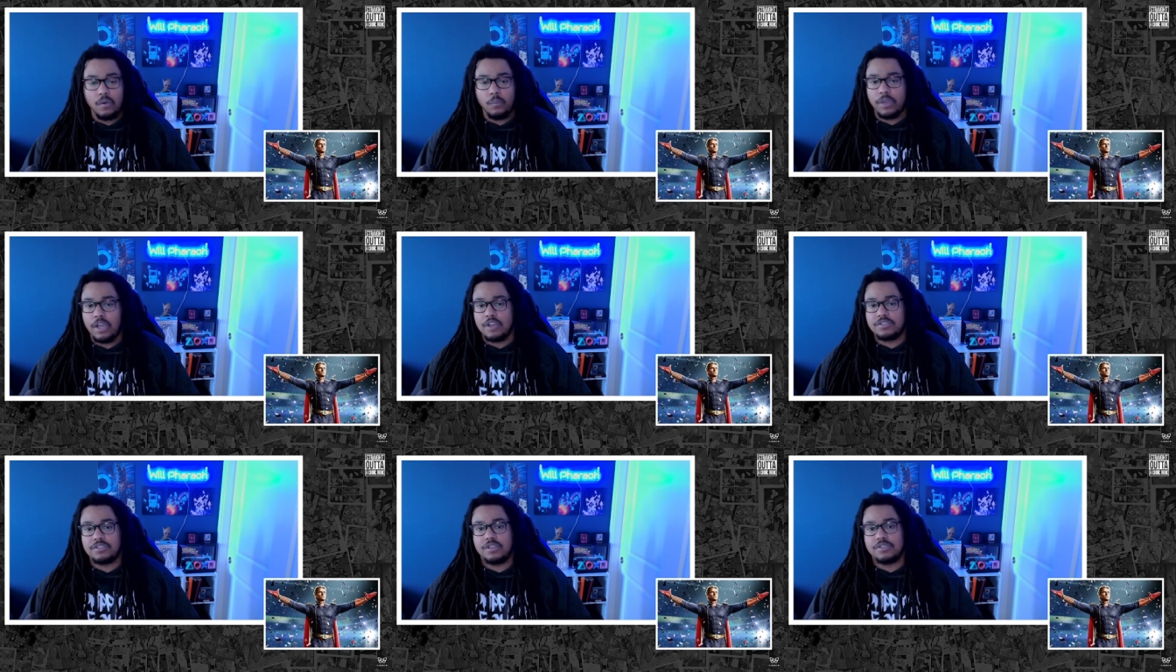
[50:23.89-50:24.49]
We
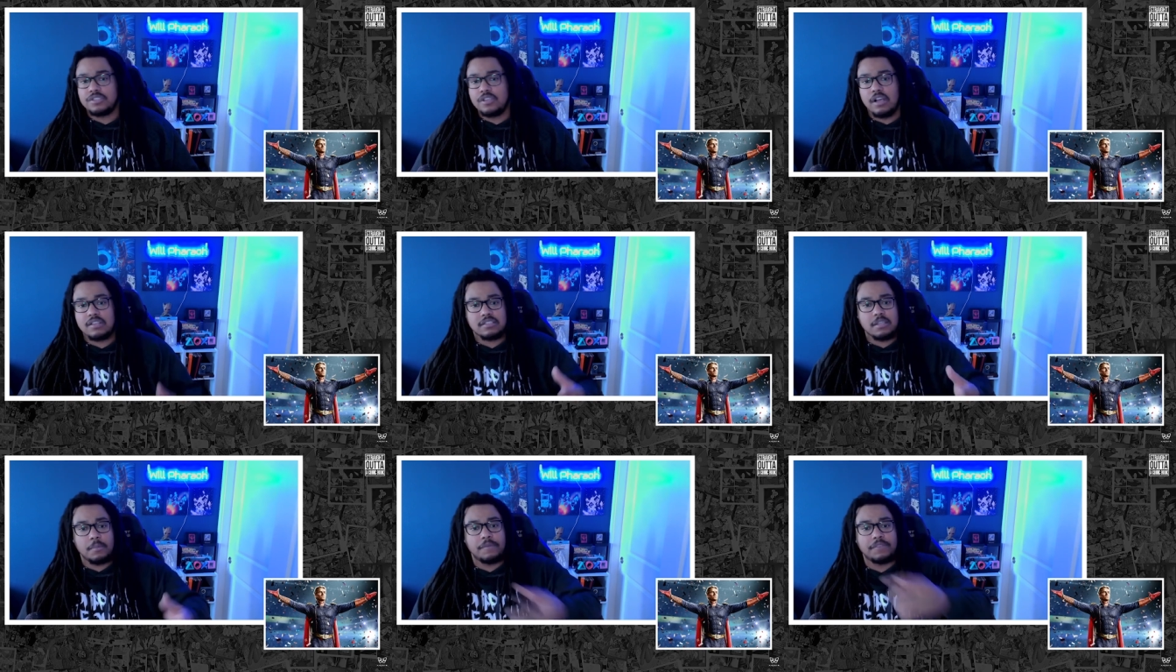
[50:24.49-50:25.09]
also saw
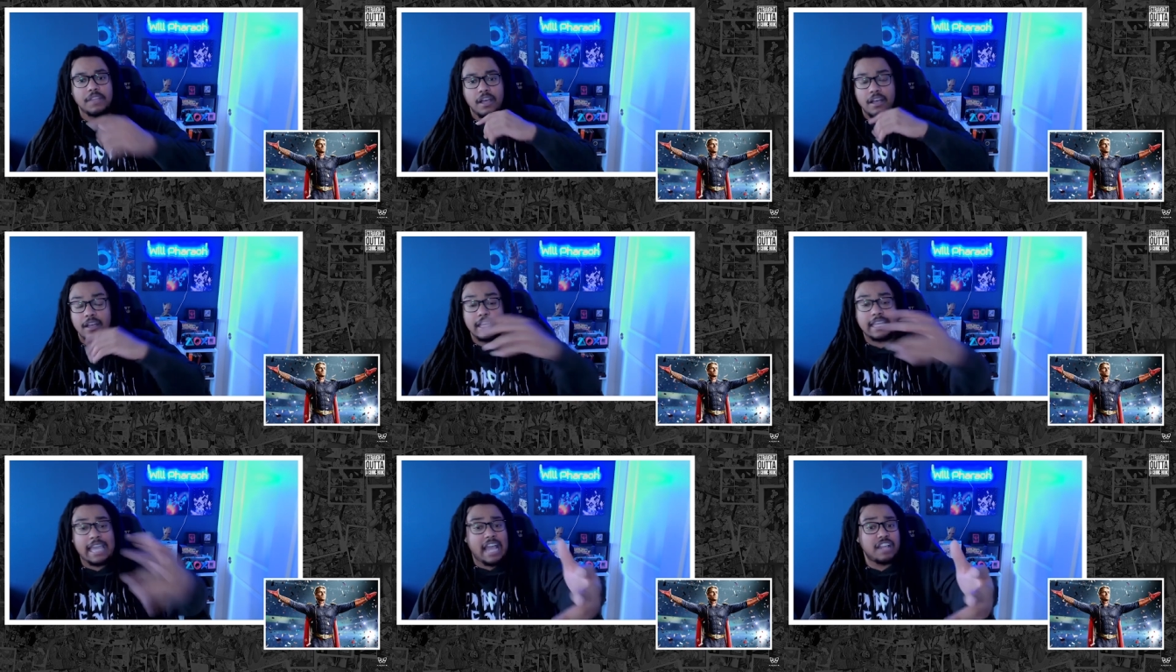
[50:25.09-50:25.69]
some of
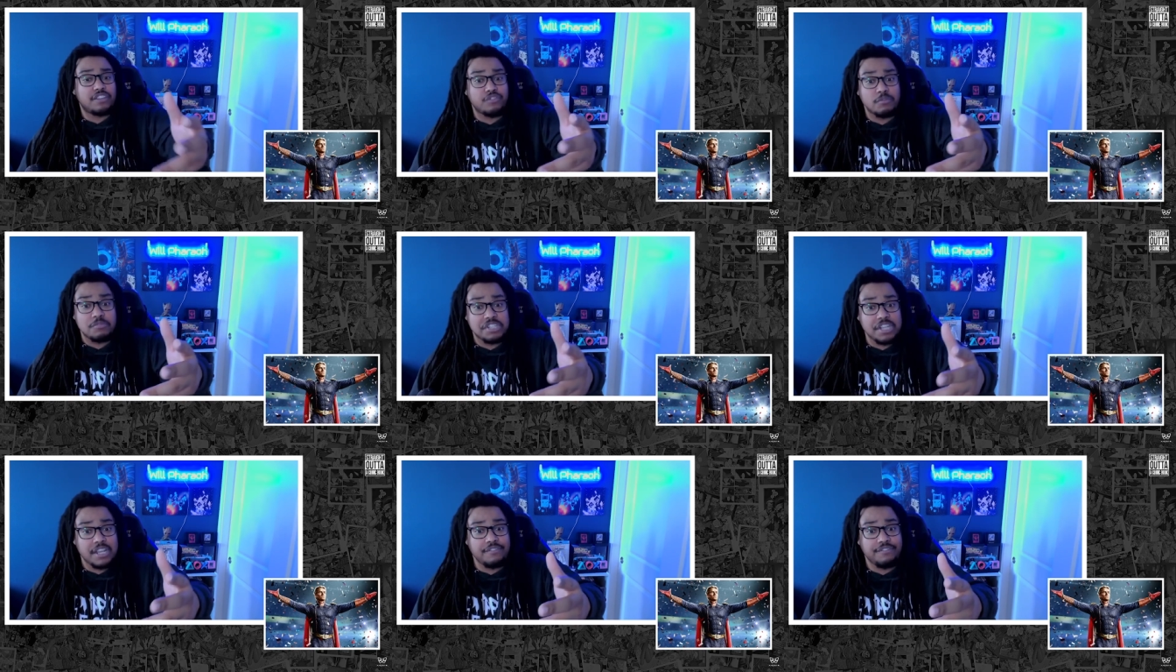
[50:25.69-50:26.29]
the cats from
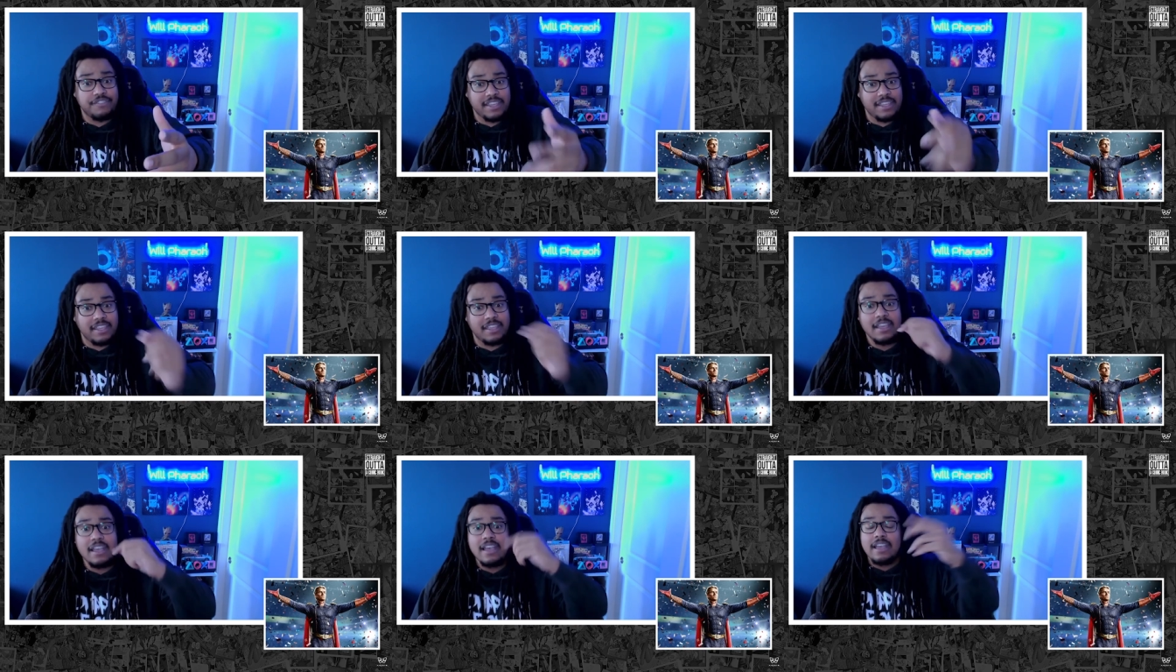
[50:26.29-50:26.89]
Gen
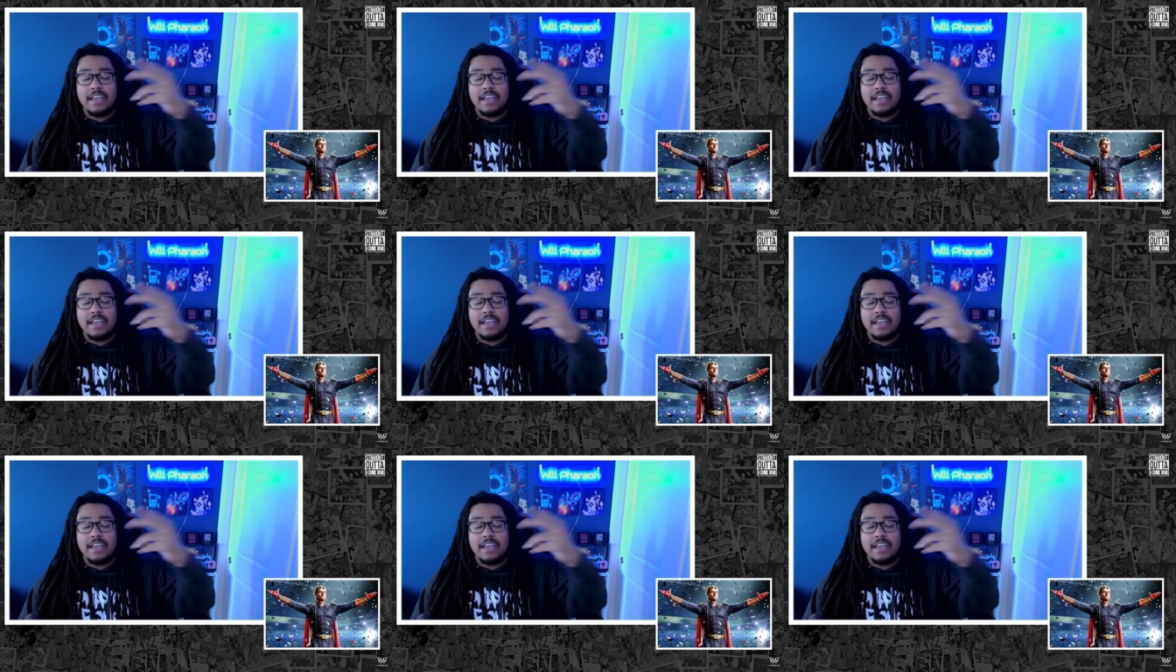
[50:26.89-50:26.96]
V